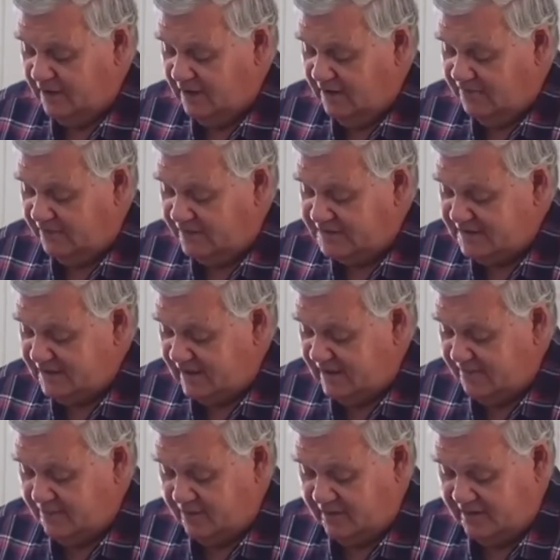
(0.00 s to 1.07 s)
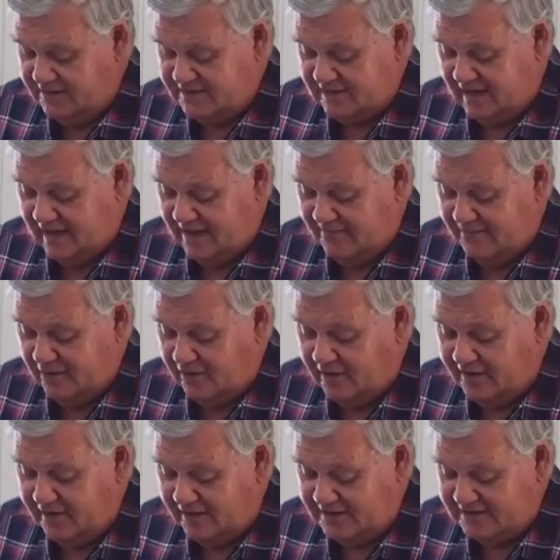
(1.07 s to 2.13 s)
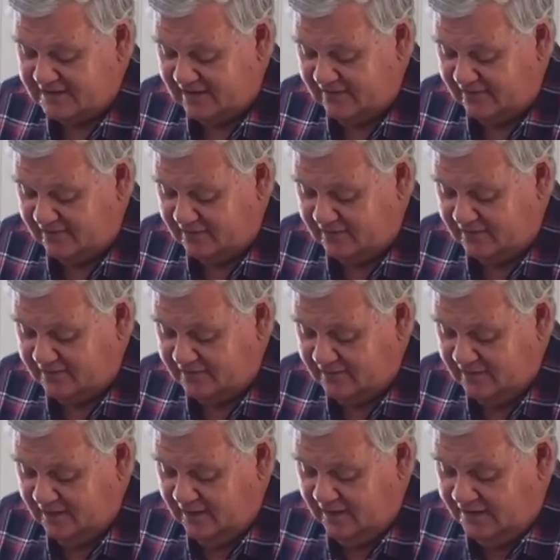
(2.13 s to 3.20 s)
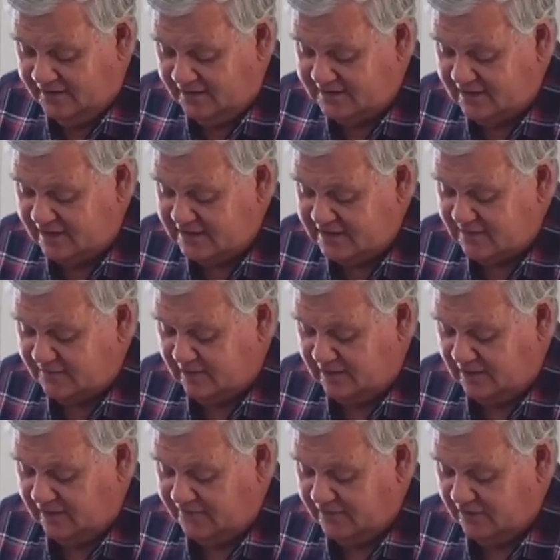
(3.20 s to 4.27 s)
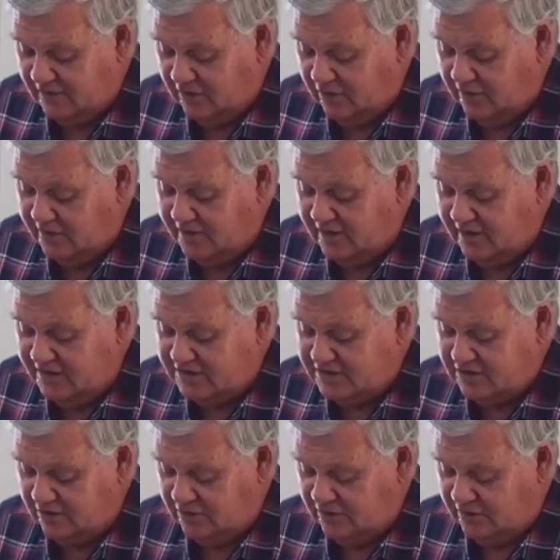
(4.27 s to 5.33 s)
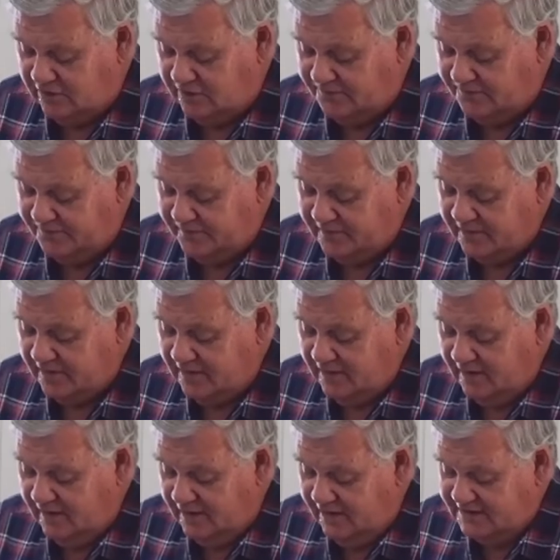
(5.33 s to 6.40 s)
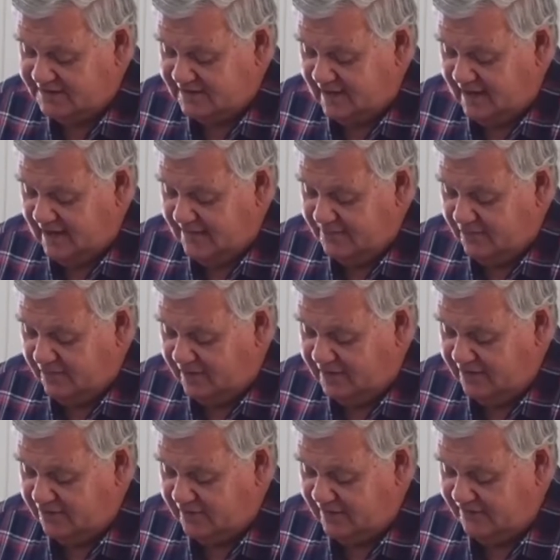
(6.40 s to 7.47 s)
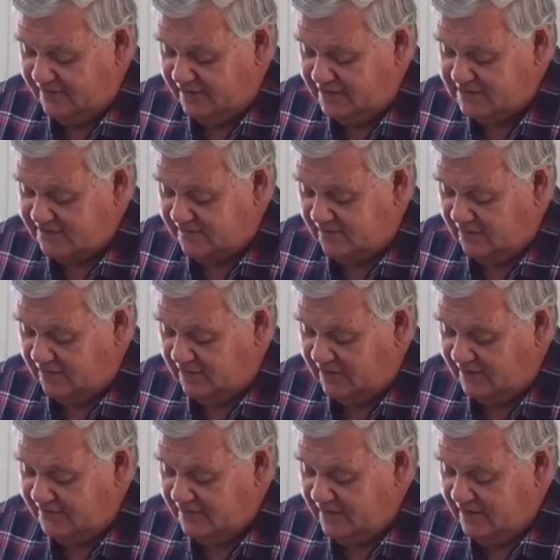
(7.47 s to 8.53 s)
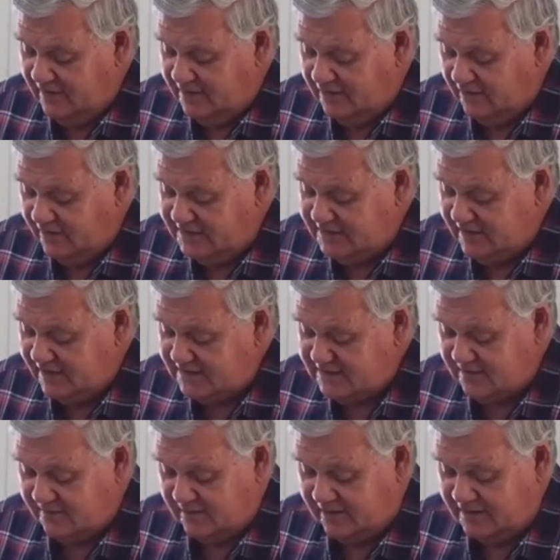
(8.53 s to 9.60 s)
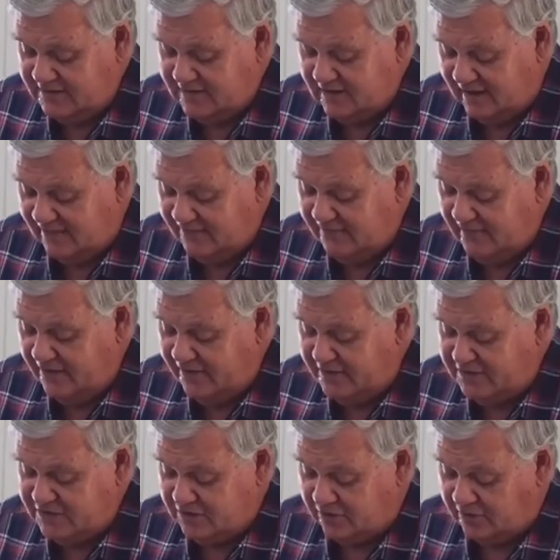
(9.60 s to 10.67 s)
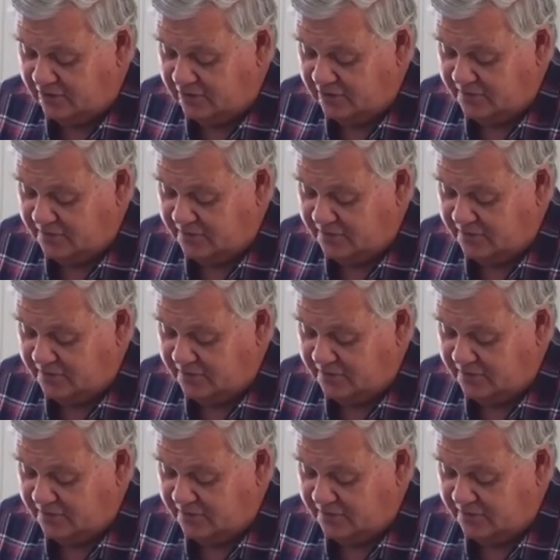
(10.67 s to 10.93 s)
For example, in Psalm 19:7, the testimony of the Lord is sure. In Psalm 93, verse 5, thy testimonies are very sure.